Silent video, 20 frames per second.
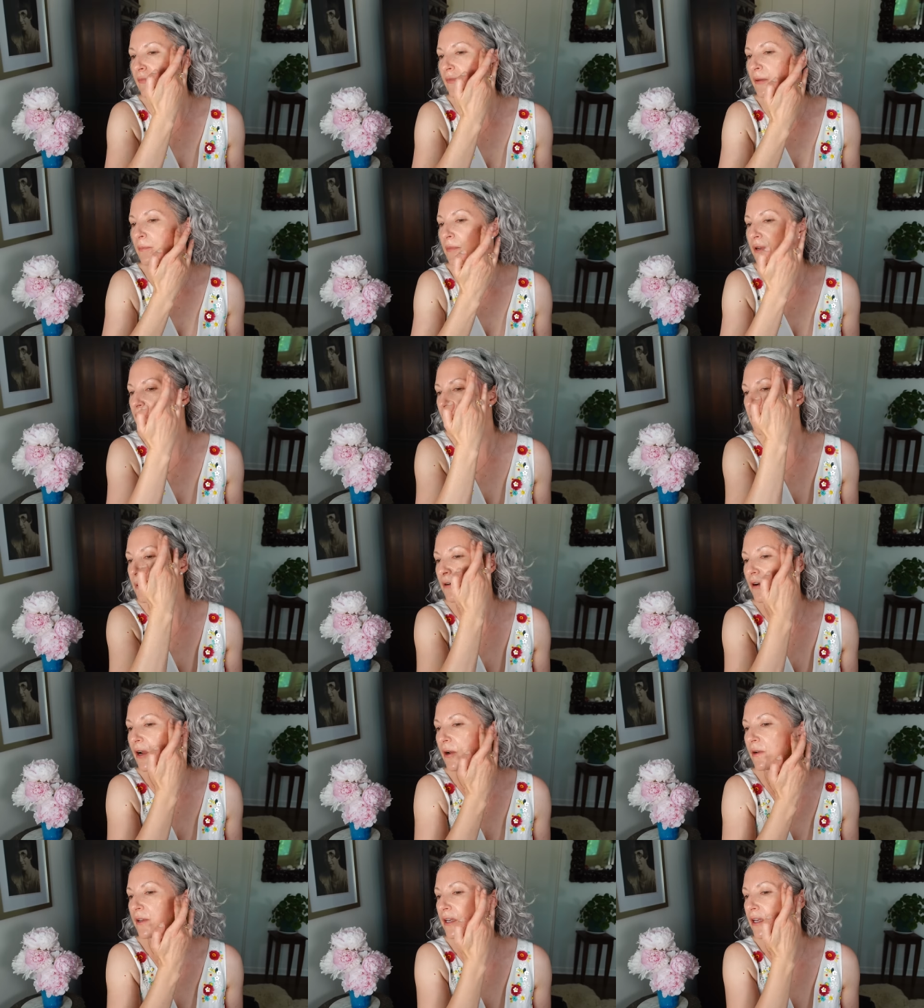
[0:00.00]
I'm gonna come
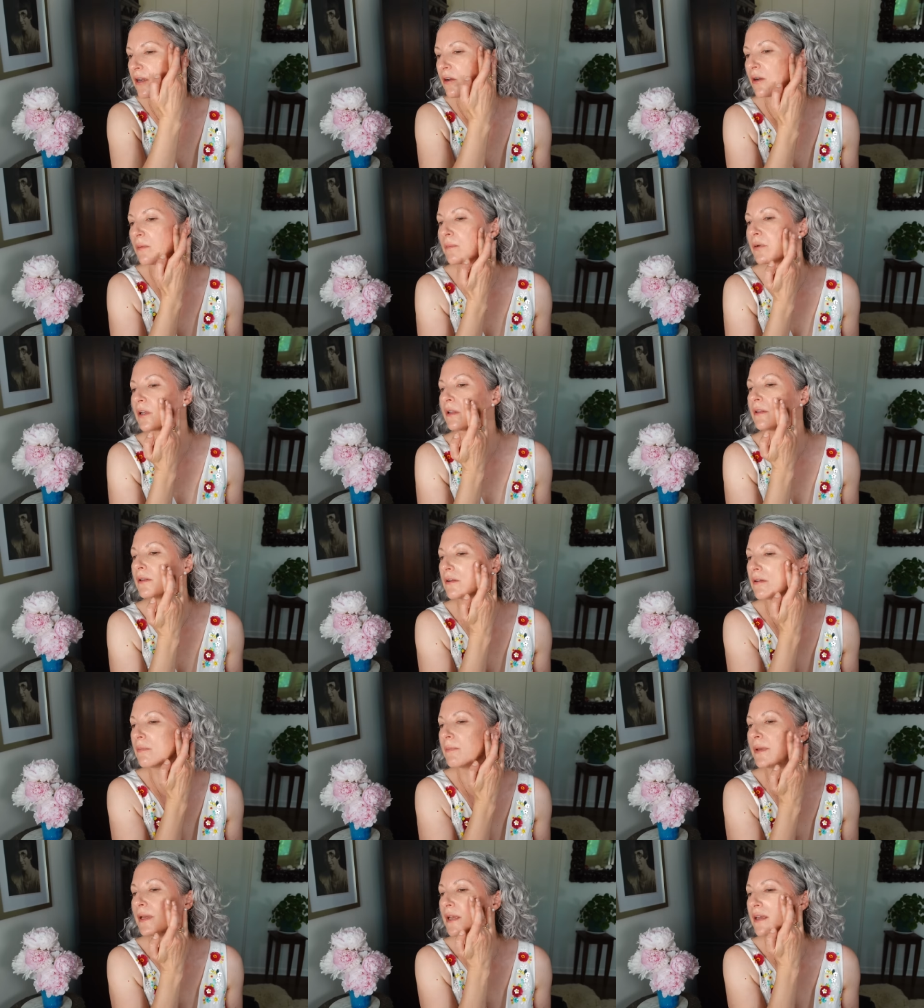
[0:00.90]
around here and put a
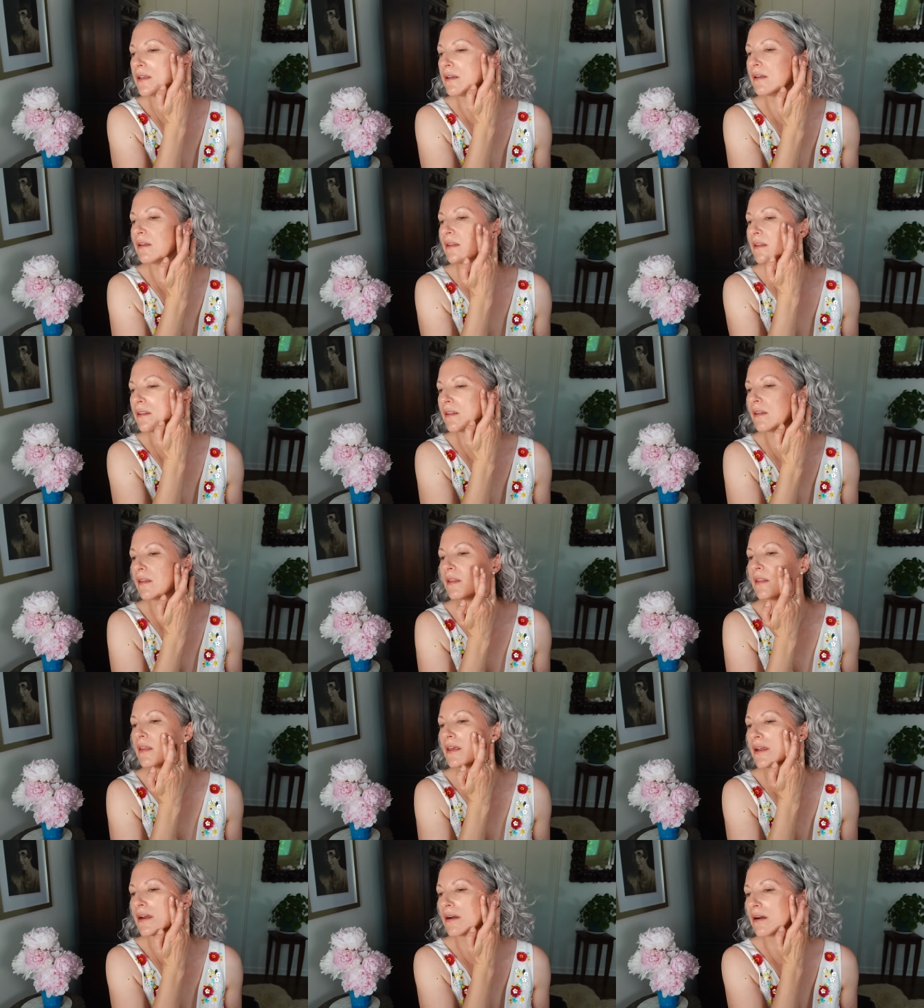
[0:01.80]
little bit
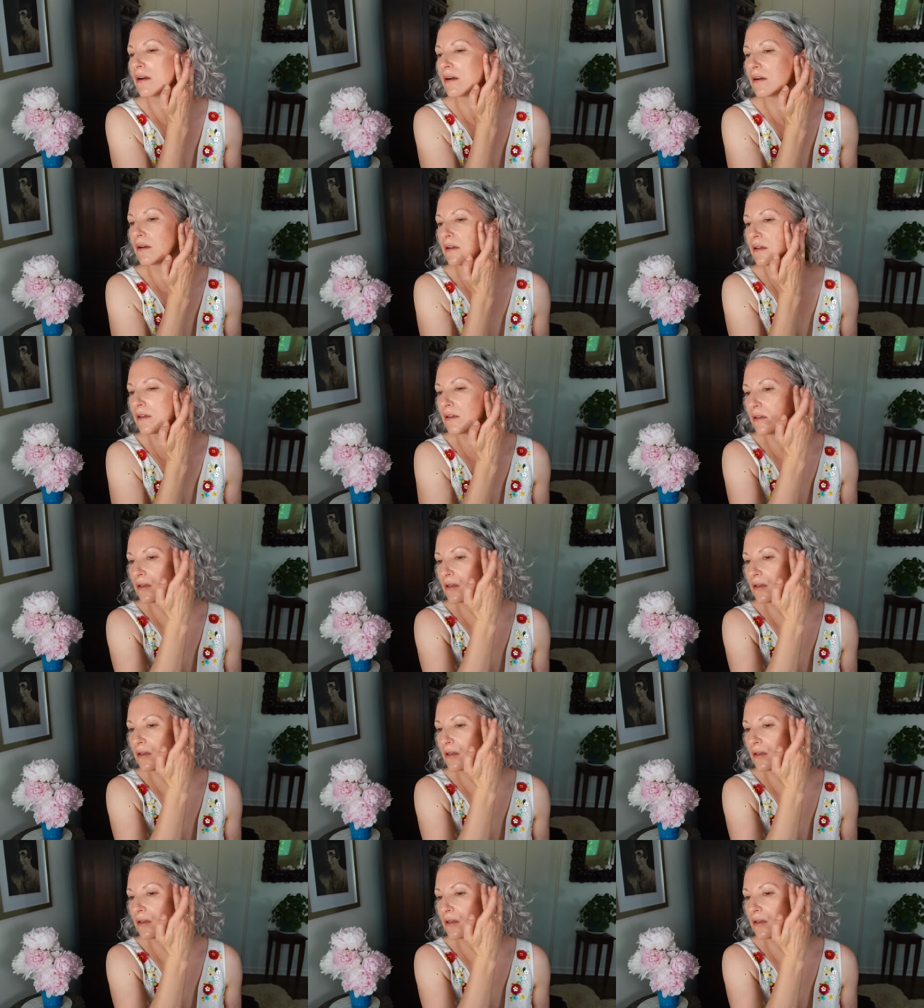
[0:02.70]
there.